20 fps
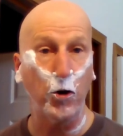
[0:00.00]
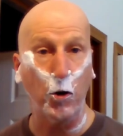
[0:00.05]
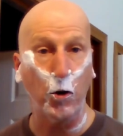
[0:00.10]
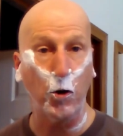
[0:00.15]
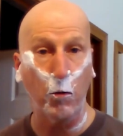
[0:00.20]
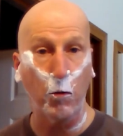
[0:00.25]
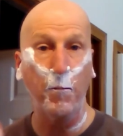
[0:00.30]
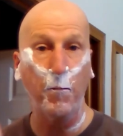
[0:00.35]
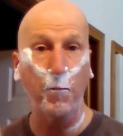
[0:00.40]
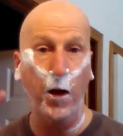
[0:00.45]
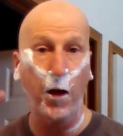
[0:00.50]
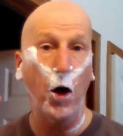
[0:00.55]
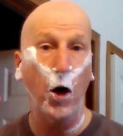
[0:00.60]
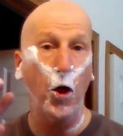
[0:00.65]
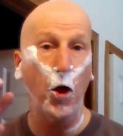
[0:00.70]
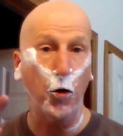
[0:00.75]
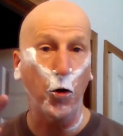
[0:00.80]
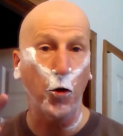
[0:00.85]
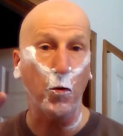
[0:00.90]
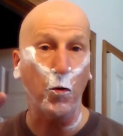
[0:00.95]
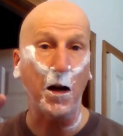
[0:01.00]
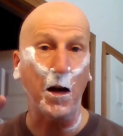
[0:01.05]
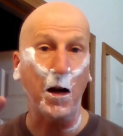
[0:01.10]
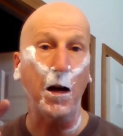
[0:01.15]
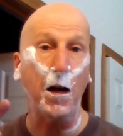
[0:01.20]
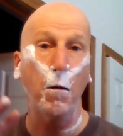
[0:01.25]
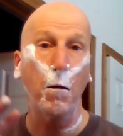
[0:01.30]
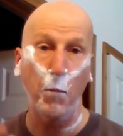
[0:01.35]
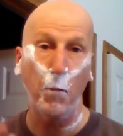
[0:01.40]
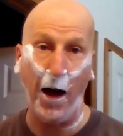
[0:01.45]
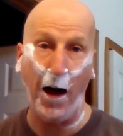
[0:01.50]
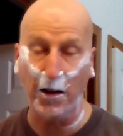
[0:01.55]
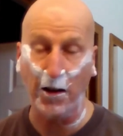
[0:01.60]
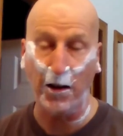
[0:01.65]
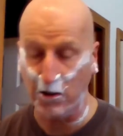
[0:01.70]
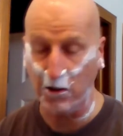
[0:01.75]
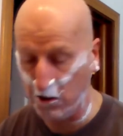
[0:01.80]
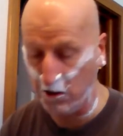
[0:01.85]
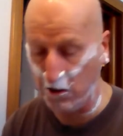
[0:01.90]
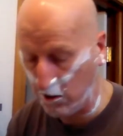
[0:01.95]
do 3
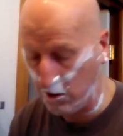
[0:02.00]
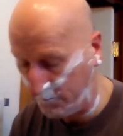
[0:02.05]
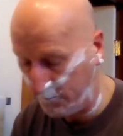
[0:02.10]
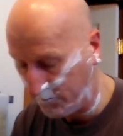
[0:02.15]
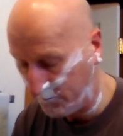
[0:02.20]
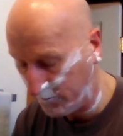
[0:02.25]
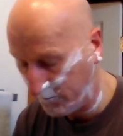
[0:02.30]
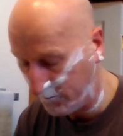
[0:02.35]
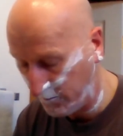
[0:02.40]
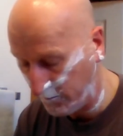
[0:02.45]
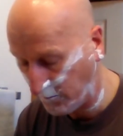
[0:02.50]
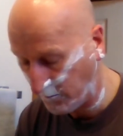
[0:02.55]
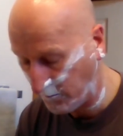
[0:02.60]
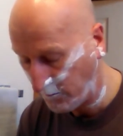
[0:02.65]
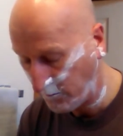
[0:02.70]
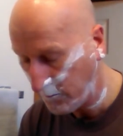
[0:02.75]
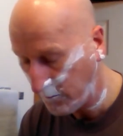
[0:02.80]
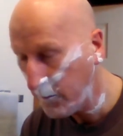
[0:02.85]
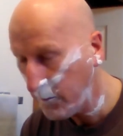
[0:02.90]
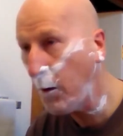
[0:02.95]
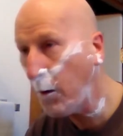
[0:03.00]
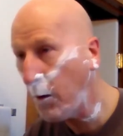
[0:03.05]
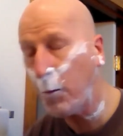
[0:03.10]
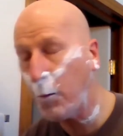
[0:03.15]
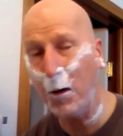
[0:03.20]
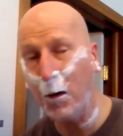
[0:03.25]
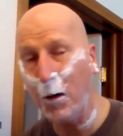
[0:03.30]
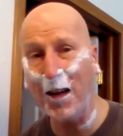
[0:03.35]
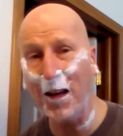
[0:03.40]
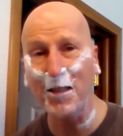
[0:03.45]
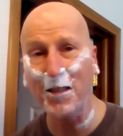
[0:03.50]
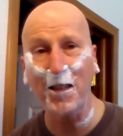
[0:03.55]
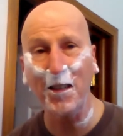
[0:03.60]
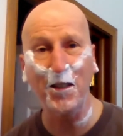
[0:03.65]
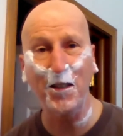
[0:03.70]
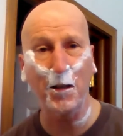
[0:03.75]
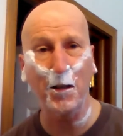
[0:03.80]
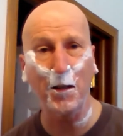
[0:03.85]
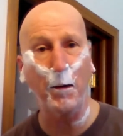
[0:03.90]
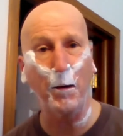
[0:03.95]
passes because
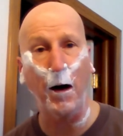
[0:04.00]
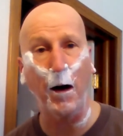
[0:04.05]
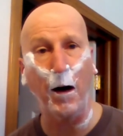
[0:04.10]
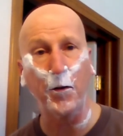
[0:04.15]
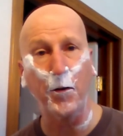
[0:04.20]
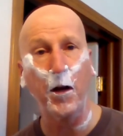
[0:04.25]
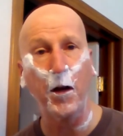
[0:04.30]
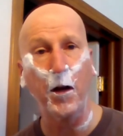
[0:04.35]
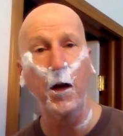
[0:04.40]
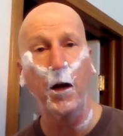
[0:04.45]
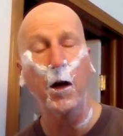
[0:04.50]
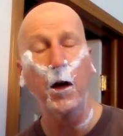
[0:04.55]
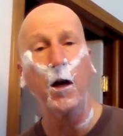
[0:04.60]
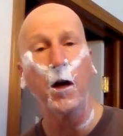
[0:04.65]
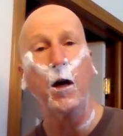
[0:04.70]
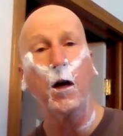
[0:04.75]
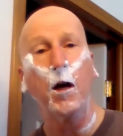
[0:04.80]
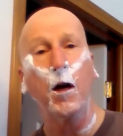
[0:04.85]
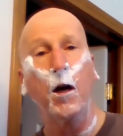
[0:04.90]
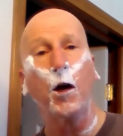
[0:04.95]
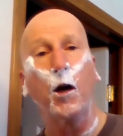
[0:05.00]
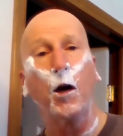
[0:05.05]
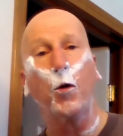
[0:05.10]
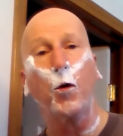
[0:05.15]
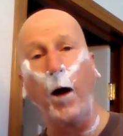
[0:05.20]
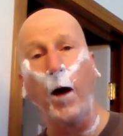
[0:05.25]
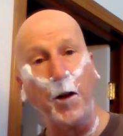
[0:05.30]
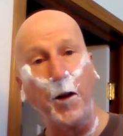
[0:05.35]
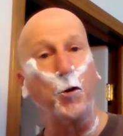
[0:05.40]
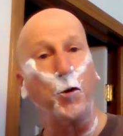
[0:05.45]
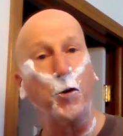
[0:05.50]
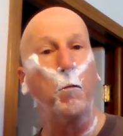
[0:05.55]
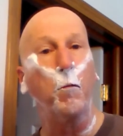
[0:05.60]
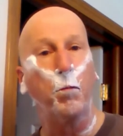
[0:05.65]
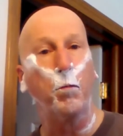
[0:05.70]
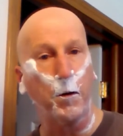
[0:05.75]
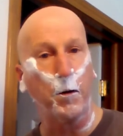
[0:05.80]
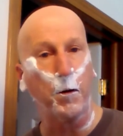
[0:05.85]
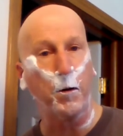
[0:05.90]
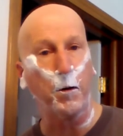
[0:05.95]
it's about gradual
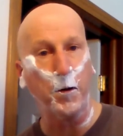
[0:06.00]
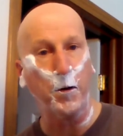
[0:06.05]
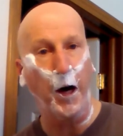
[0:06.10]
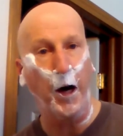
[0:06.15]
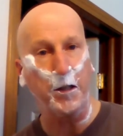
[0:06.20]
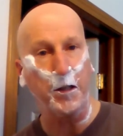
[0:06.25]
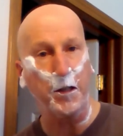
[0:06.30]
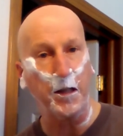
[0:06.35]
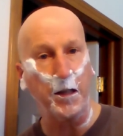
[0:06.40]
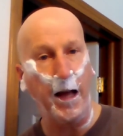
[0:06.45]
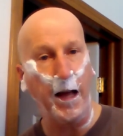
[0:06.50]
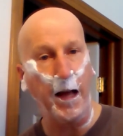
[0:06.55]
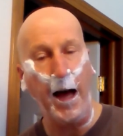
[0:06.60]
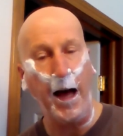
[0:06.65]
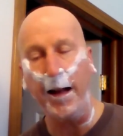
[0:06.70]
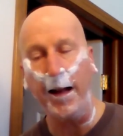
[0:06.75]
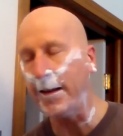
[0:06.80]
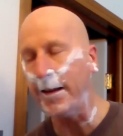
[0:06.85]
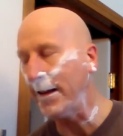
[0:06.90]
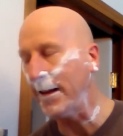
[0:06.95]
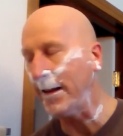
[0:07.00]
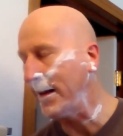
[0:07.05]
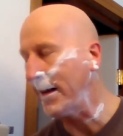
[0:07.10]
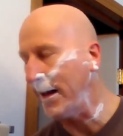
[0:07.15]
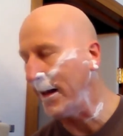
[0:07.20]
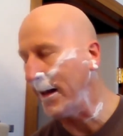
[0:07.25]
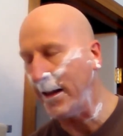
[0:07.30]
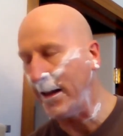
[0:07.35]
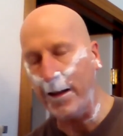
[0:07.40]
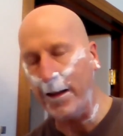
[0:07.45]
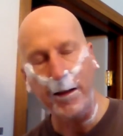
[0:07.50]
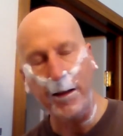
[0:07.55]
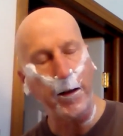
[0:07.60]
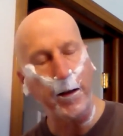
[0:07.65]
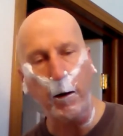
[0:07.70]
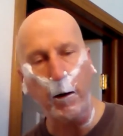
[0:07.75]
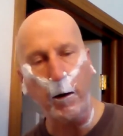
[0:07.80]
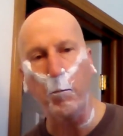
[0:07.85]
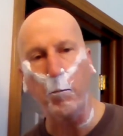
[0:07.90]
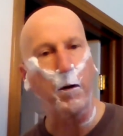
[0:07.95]
beard reduction, not getting the
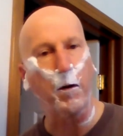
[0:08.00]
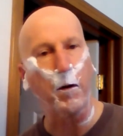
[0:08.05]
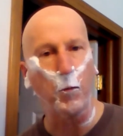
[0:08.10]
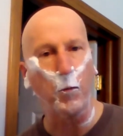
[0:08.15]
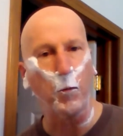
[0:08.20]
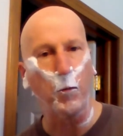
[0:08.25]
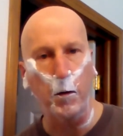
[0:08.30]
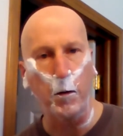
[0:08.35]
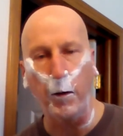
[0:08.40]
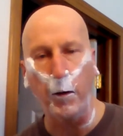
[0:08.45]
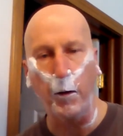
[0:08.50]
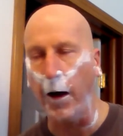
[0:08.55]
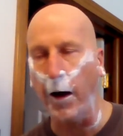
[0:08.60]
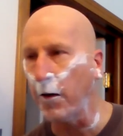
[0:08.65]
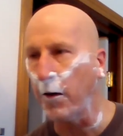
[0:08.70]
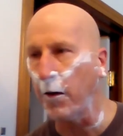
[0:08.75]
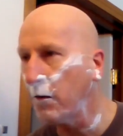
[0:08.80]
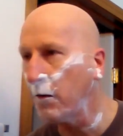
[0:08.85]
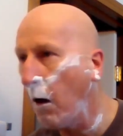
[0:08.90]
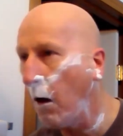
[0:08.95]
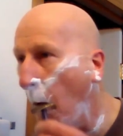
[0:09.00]
entire beard in one pass.